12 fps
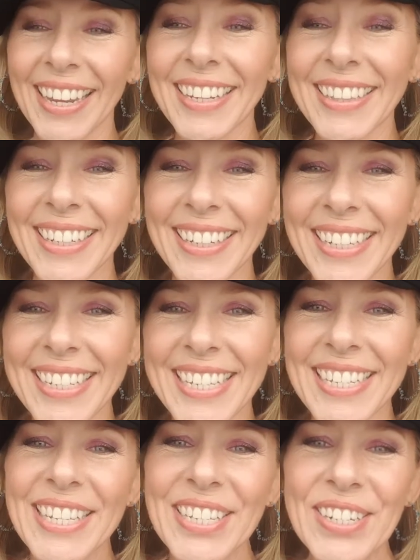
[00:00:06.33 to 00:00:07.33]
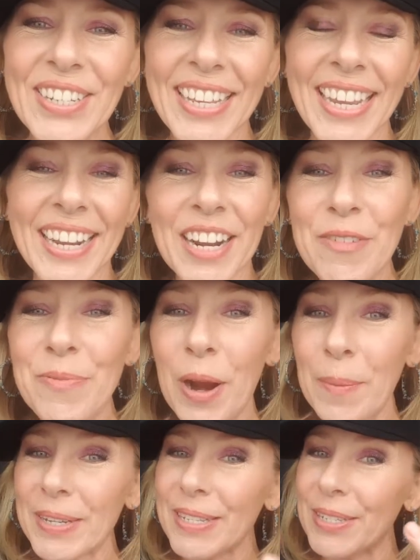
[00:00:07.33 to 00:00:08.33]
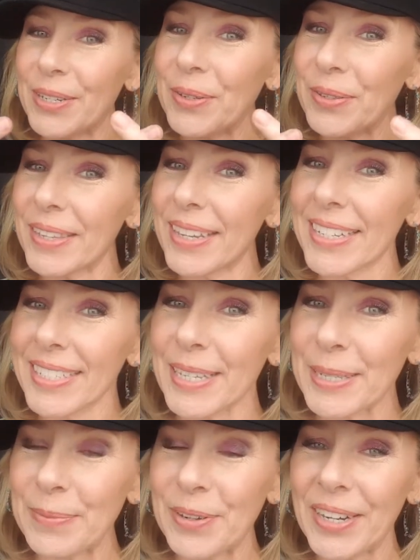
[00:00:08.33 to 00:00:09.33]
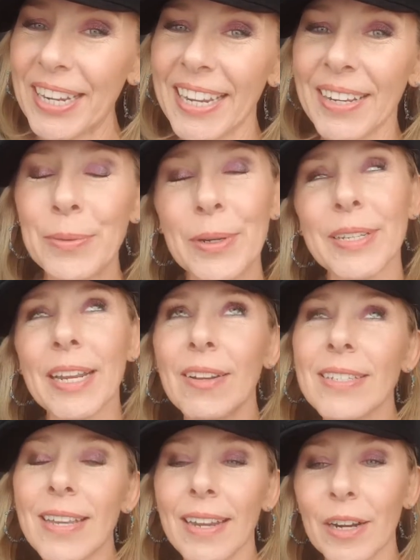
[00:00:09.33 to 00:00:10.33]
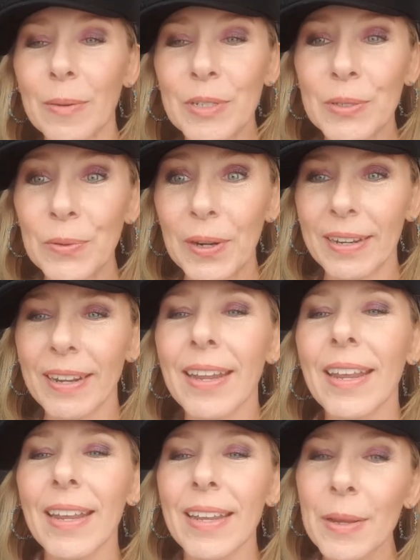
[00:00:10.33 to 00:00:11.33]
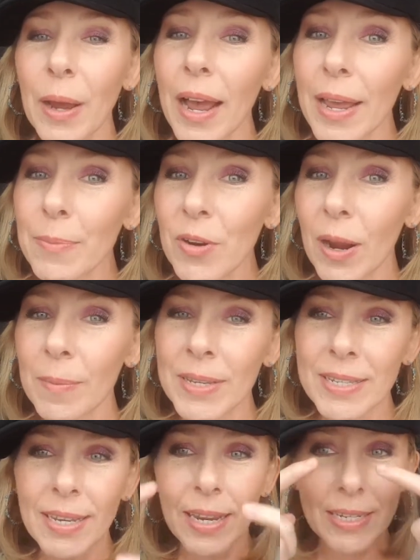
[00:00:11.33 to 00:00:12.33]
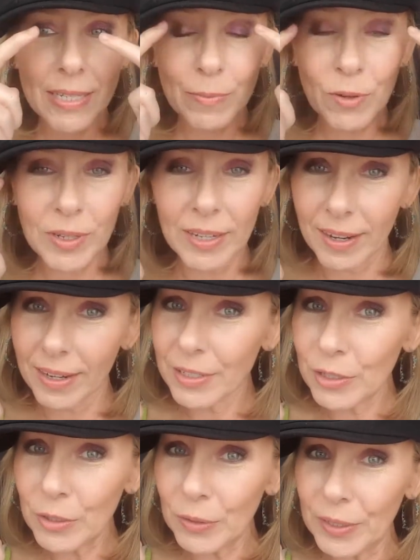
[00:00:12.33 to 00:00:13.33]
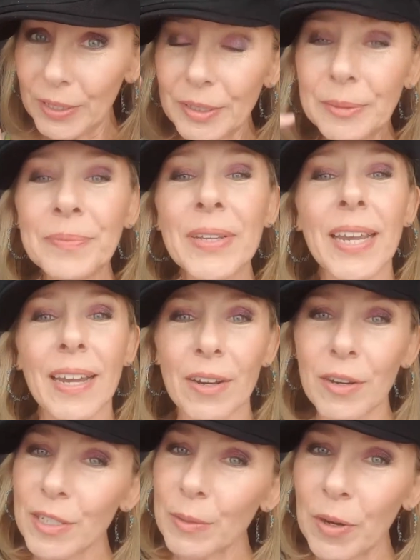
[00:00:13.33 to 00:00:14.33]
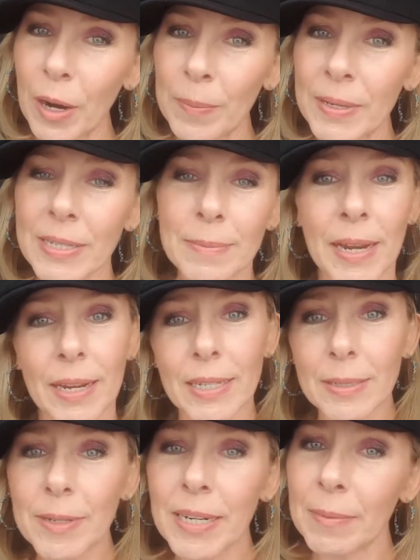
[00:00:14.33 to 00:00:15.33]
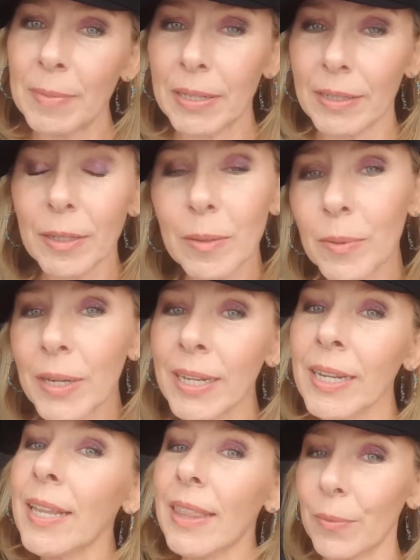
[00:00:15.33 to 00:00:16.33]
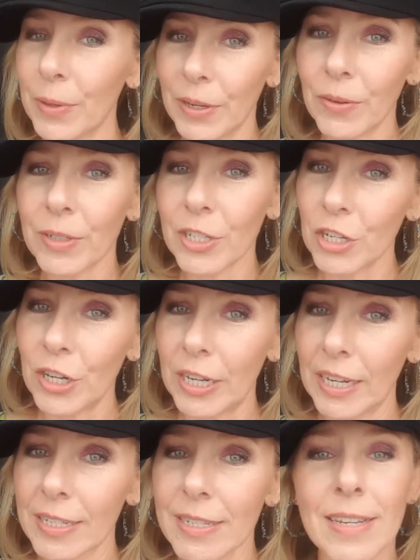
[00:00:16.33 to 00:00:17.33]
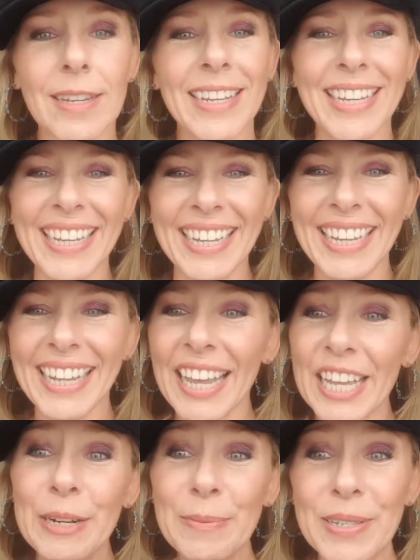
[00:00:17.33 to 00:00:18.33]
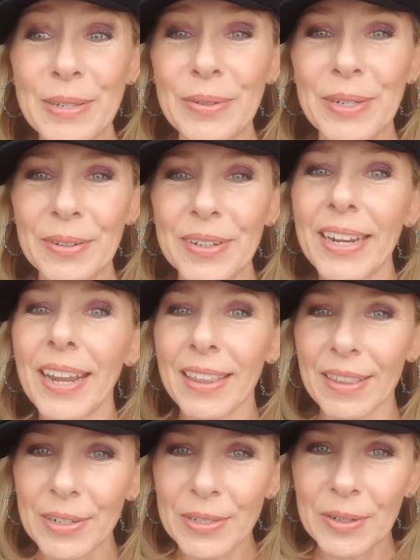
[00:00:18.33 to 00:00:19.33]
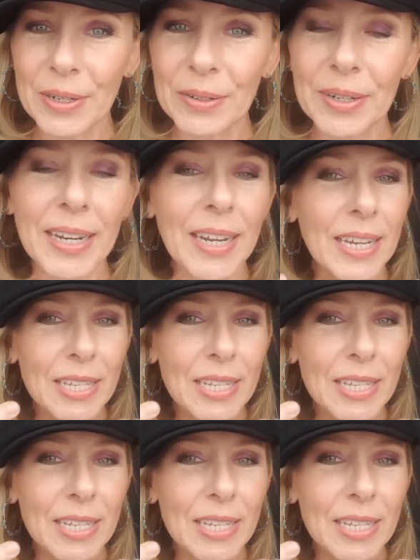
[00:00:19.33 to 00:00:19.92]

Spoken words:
Hey ladies, this is Eartha, and I promised two things this morning. Well, now it's like almost one. I promised a Smokey Eye tutorial. I also promised my husband and my little one that we were going to Sharky's. And I'm so hungry, they're so hungry,